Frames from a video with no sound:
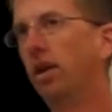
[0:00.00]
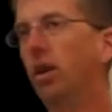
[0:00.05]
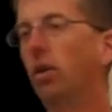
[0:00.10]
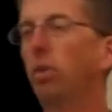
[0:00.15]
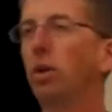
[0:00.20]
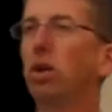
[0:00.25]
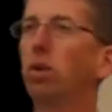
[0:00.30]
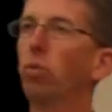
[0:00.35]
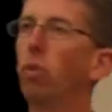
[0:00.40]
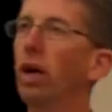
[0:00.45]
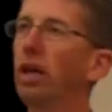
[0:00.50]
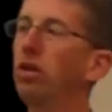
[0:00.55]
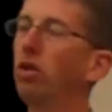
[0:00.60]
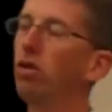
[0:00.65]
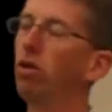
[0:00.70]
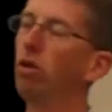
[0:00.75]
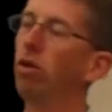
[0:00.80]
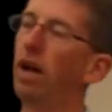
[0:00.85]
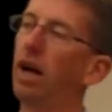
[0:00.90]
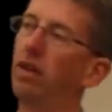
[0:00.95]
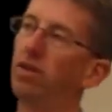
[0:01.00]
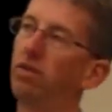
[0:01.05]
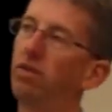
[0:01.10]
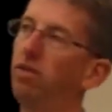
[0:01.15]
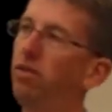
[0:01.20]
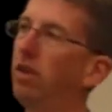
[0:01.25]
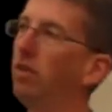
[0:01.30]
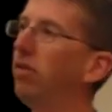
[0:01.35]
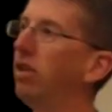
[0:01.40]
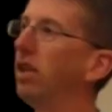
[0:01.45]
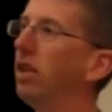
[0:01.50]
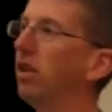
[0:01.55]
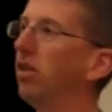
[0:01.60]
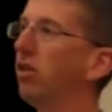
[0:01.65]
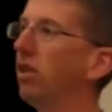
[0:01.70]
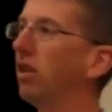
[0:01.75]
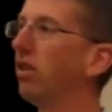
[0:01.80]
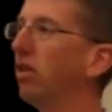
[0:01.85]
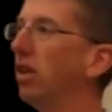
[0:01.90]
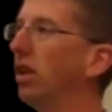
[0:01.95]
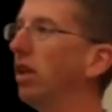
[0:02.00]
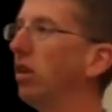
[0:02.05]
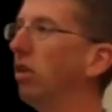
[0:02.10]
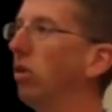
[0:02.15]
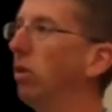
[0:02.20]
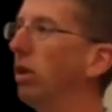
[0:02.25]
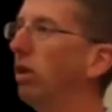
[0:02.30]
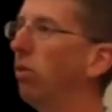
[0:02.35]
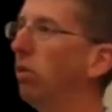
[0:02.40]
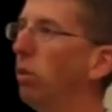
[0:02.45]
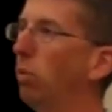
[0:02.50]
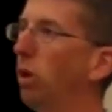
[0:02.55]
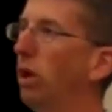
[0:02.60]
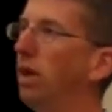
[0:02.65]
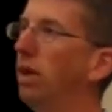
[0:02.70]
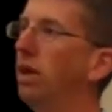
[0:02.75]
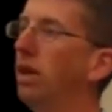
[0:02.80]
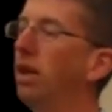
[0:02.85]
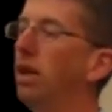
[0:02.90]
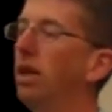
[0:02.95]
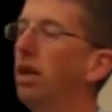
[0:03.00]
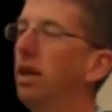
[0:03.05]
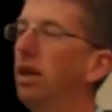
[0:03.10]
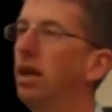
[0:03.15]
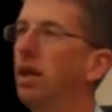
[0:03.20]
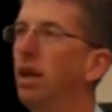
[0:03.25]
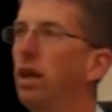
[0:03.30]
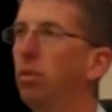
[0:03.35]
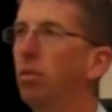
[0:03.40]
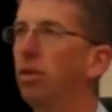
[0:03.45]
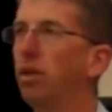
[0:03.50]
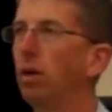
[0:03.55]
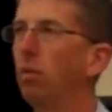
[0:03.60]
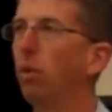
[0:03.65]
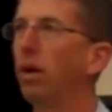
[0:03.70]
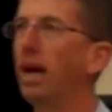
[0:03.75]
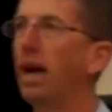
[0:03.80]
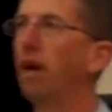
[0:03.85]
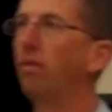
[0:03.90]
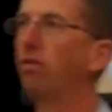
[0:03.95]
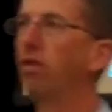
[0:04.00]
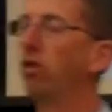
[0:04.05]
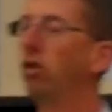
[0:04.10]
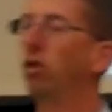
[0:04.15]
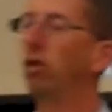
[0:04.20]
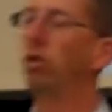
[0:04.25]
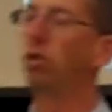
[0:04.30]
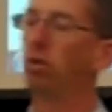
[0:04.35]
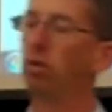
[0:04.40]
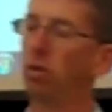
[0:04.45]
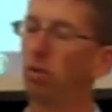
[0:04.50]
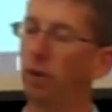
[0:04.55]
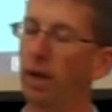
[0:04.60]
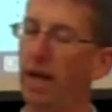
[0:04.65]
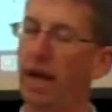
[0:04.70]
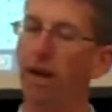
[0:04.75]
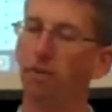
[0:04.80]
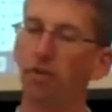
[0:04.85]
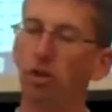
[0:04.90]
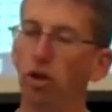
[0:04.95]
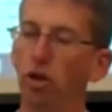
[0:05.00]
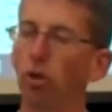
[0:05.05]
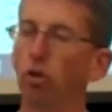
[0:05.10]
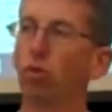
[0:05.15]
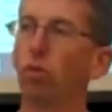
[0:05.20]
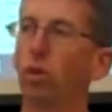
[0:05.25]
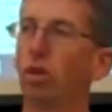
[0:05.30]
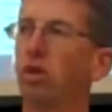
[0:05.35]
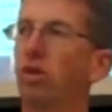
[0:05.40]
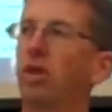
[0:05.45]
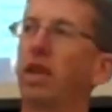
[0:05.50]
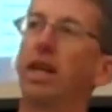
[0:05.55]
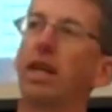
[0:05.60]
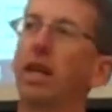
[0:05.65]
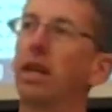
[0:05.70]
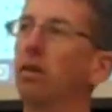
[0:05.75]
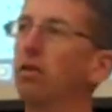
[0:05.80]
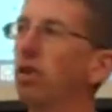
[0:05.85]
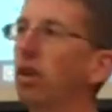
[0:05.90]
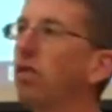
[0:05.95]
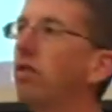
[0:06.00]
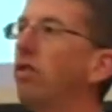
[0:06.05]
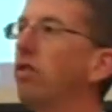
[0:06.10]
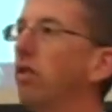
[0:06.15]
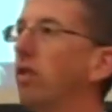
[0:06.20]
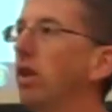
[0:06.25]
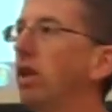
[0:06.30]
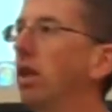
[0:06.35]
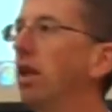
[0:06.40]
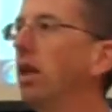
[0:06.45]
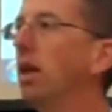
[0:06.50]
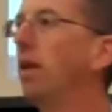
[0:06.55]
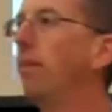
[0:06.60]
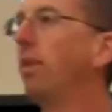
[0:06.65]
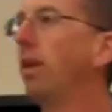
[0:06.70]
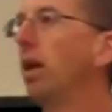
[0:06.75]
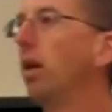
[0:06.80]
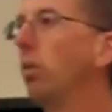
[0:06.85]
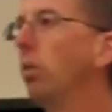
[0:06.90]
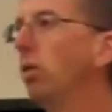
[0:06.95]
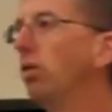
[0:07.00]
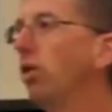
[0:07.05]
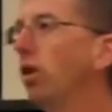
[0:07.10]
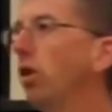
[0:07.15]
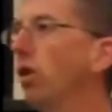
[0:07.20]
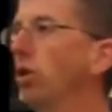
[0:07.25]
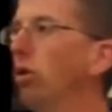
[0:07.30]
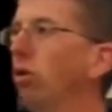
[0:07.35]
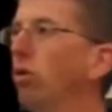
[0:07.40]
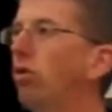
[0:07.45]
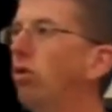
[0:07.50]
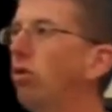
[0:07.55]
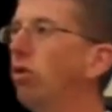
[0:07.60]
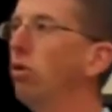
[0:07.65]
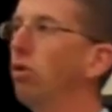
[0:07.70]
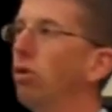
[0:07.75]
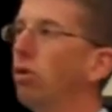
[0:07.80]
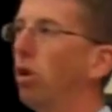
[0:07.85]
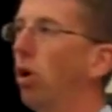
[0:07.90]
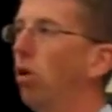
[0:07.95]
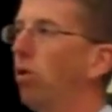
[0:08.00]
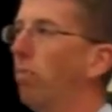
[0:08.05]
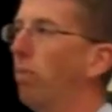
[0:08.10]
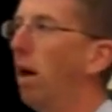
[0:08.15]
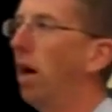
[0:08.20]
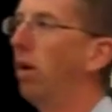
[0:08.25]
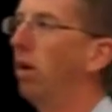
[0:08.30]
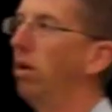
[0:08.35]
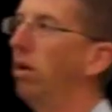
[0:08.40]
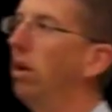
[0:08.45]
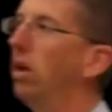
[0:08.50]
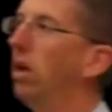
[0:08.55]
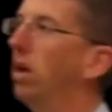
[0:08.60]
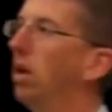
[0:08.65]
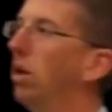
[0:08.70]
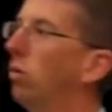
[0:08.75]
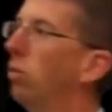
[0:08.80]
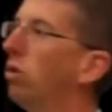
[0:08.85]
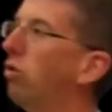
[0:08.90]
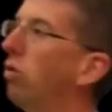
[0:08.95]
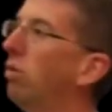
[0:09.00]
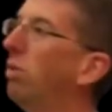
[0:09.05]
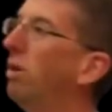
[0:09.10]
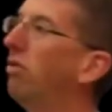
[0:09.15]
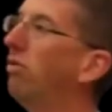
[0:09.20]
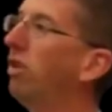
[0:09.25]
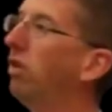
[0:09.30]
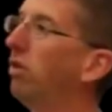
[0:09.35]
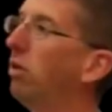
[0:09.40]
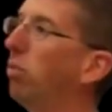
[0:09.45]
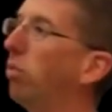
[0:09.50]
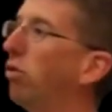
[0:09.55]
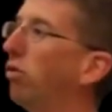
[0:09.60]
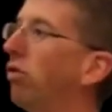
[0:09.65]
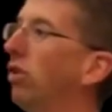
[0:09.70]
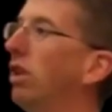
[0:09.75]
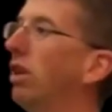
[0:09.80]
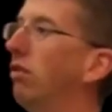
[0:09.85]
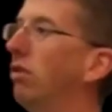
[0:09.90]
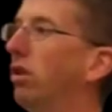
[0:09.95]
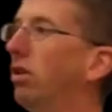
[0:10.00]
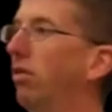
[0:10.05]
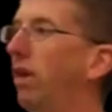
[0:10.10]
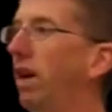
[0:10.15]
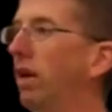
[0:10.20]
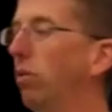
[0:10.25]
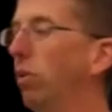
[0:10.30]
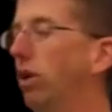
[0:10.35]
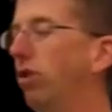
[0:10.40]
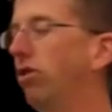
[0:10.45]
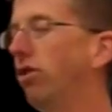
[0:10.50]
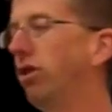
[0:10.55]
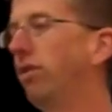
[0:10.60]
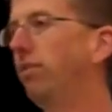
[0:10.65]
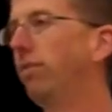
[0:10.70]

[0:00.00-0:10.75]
We can wait till 2015 and 16 to do it if we want, but then we have to use what the state gives us, which includes student growth model, which would be 50% of your evaluation.